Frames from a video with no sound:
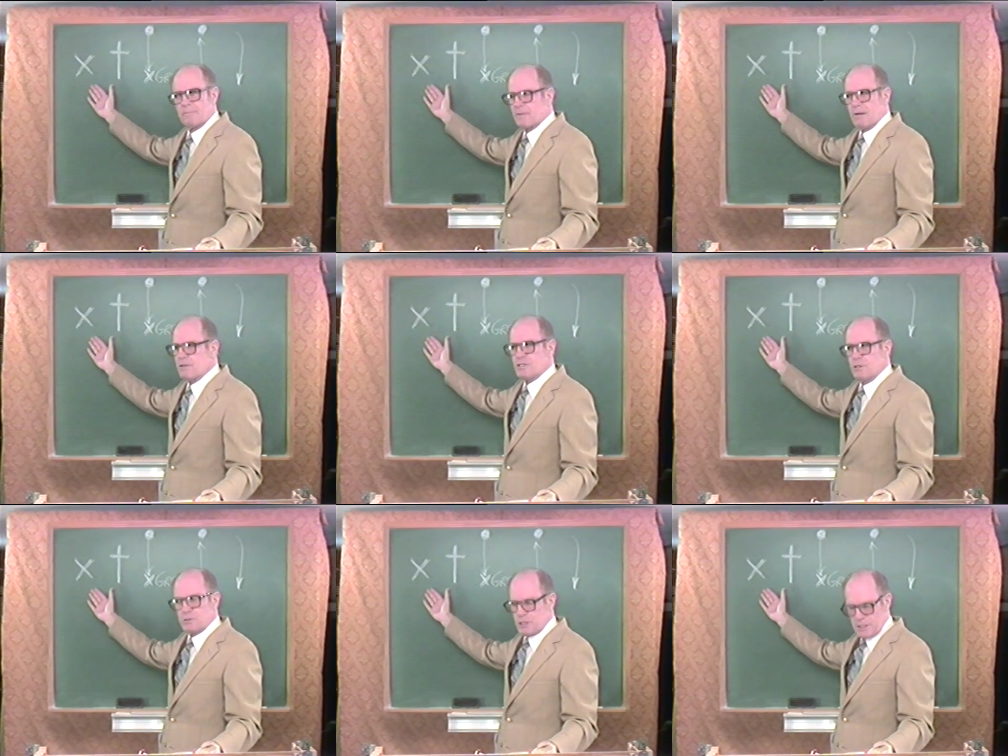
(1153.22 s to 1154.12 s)
There is
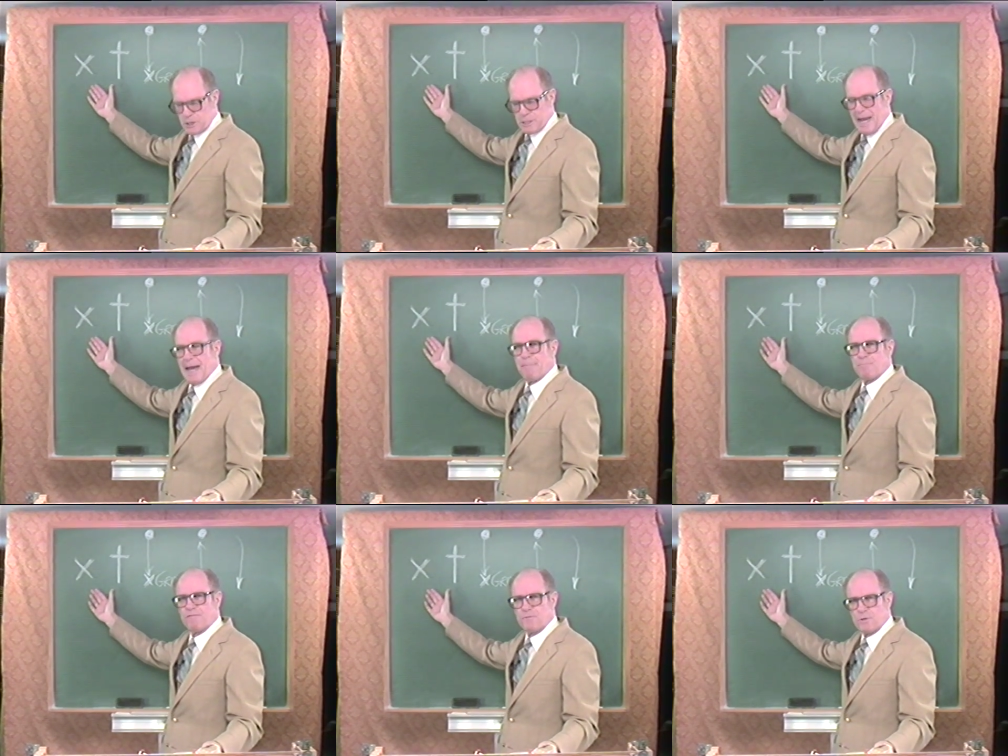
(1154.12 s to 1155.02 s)
no such time
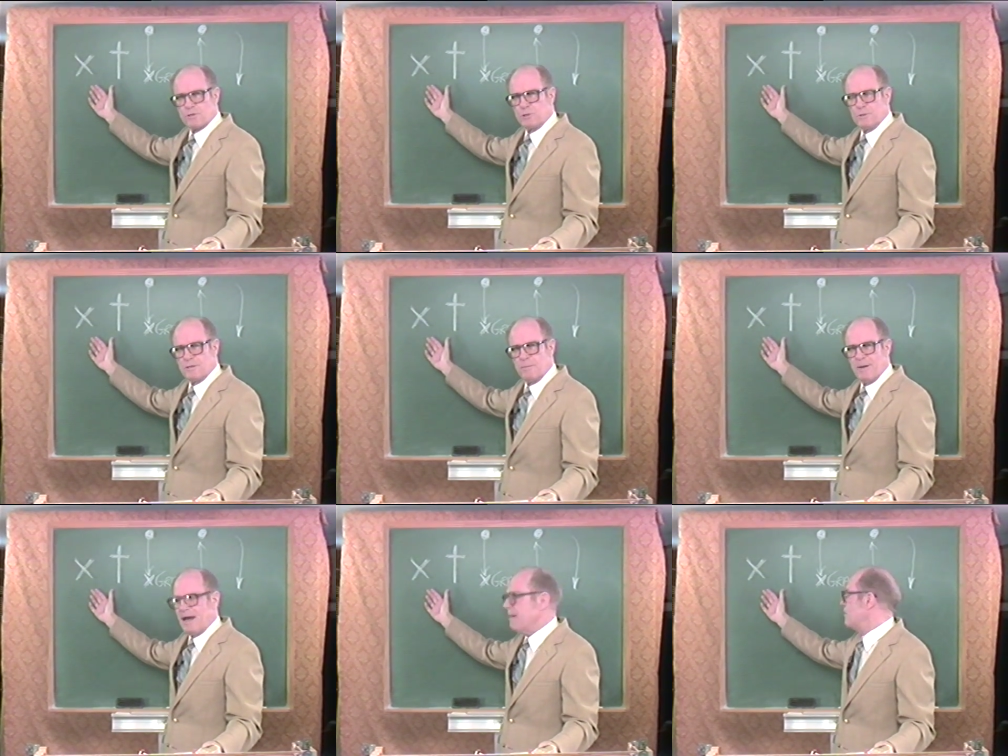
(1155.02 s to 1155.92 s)
referred to in the
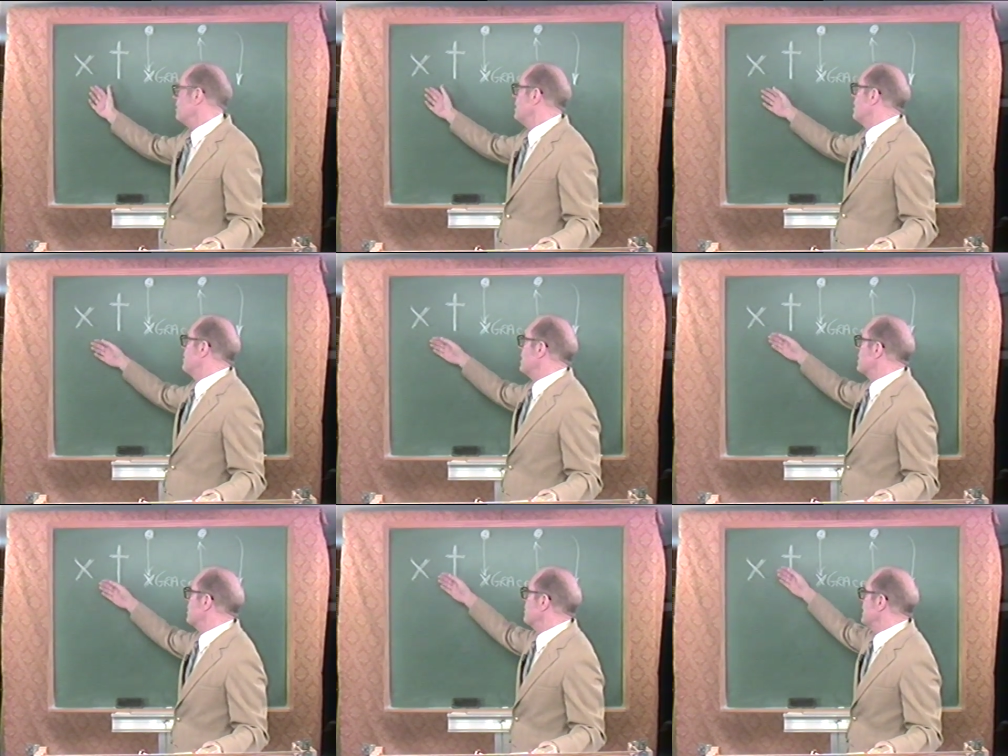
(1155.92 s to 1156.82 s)
Bible.
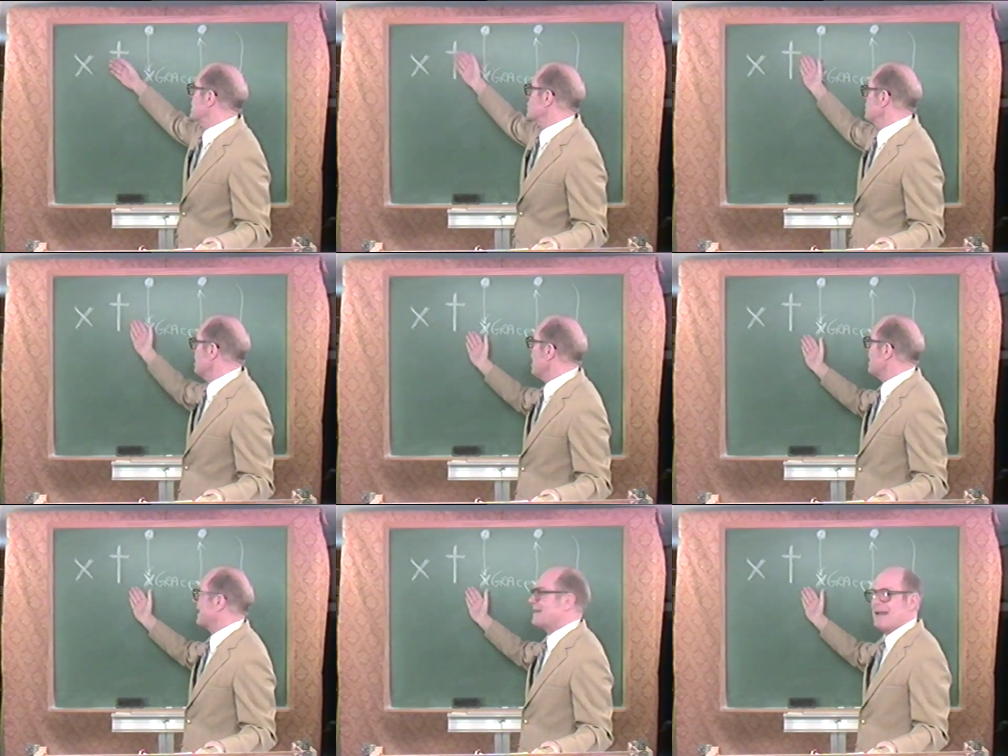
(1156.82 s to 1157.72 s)
There, it is
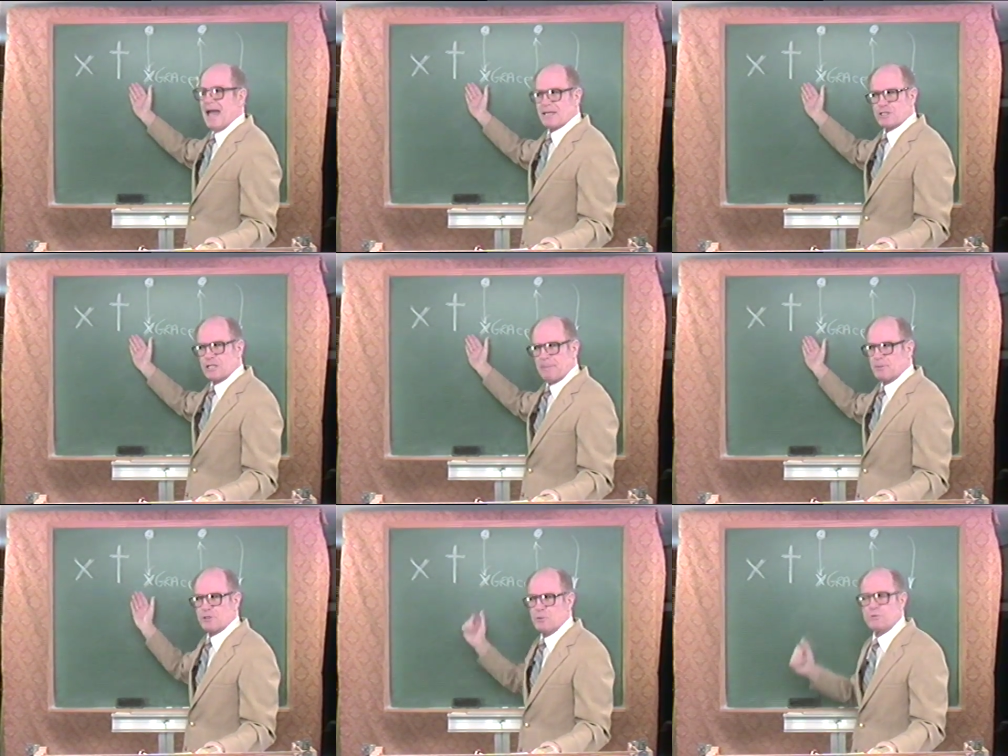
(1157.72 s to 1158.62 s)
not in Acts
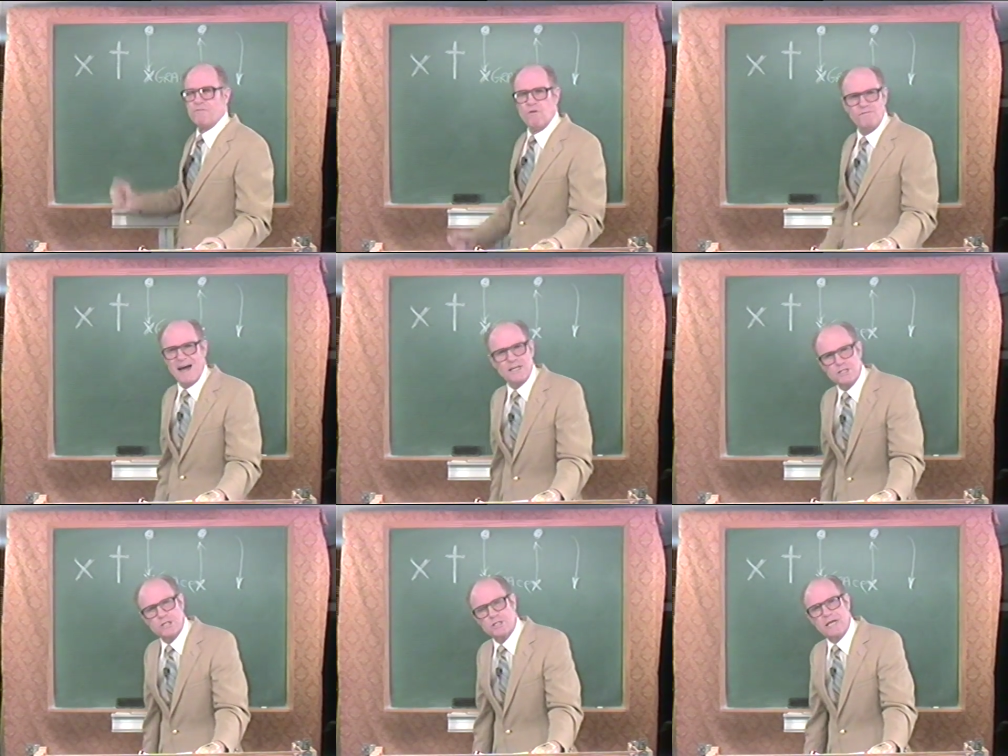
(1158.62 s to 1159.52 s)
chapter 2 through 4, 5,
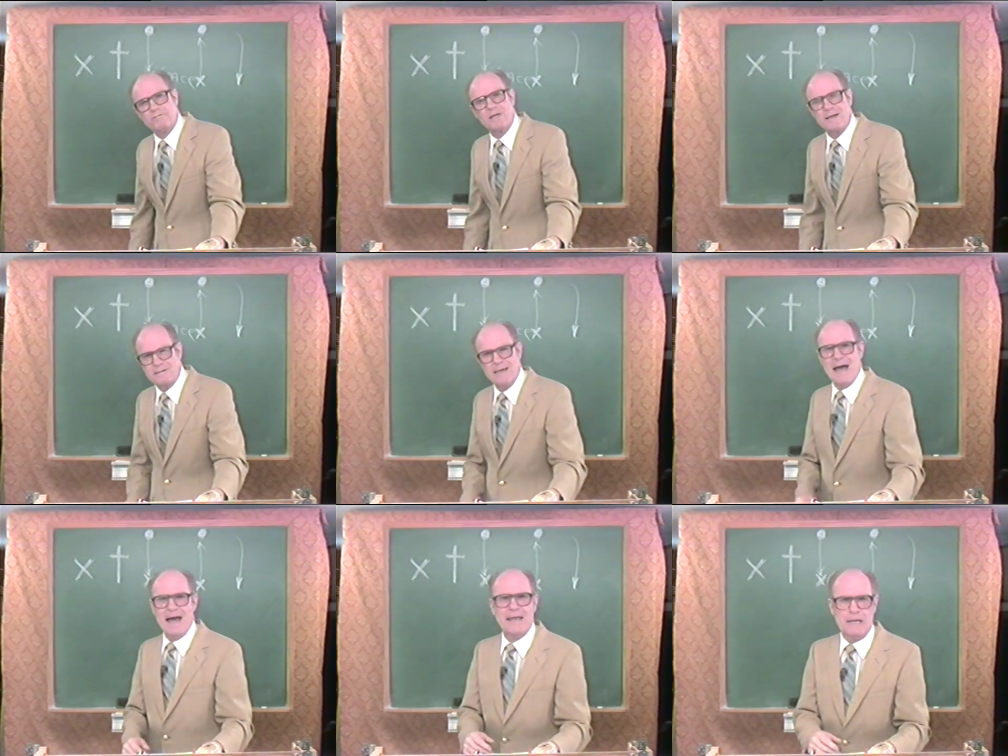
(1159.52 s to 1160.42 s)
6, 7, 8,
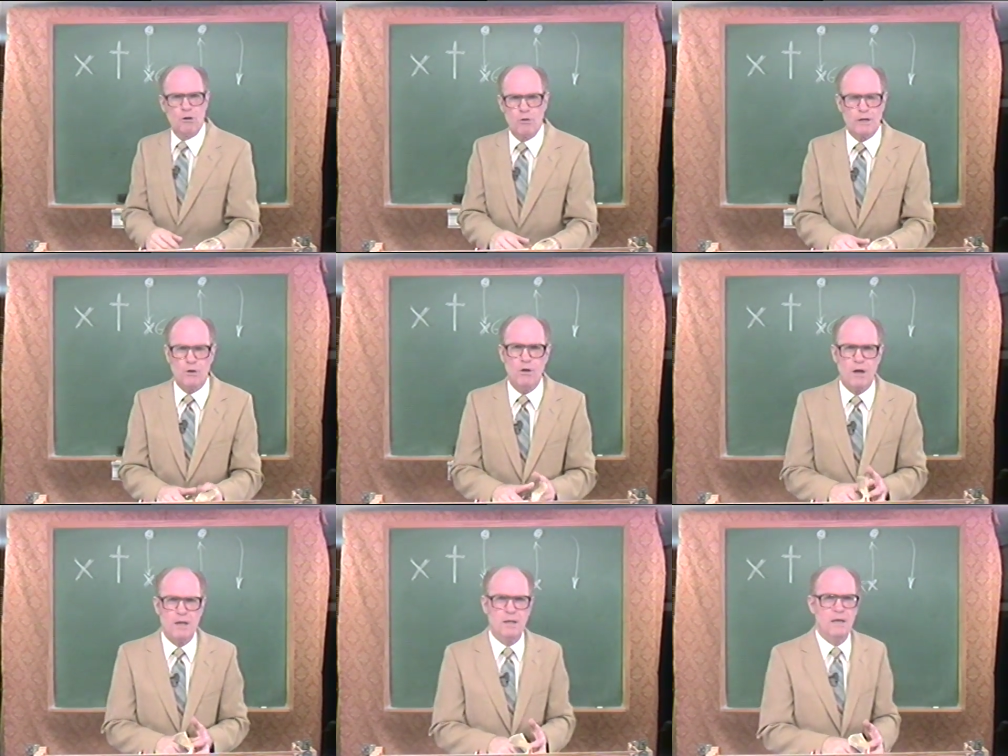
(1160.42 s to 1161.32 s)
9, and on and
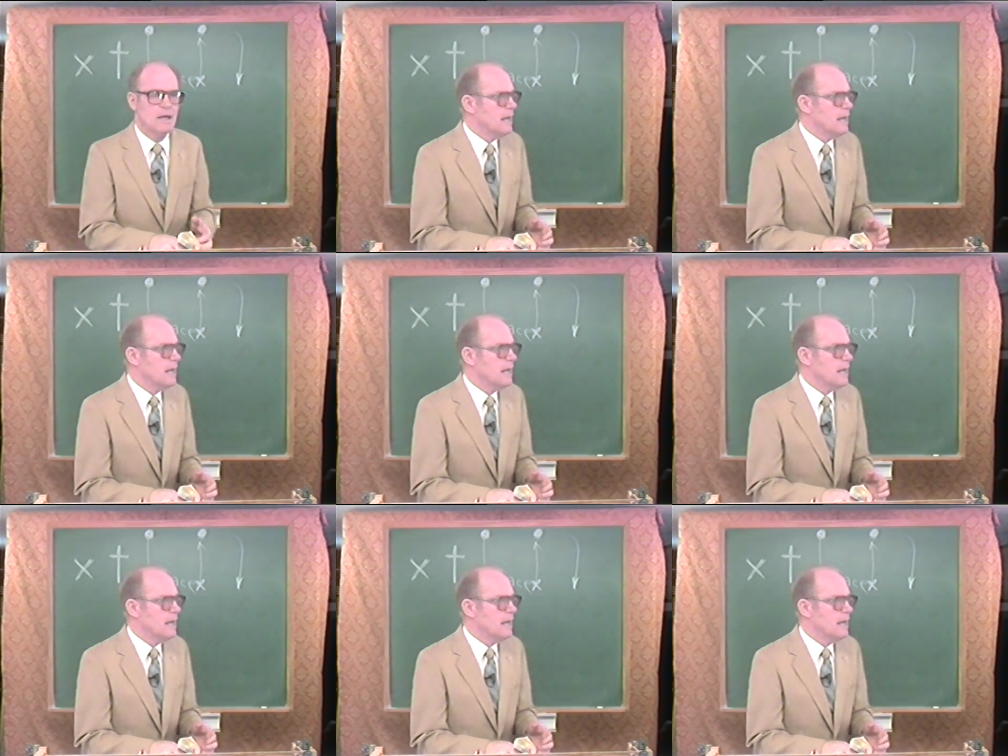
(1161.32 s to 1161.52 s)
on.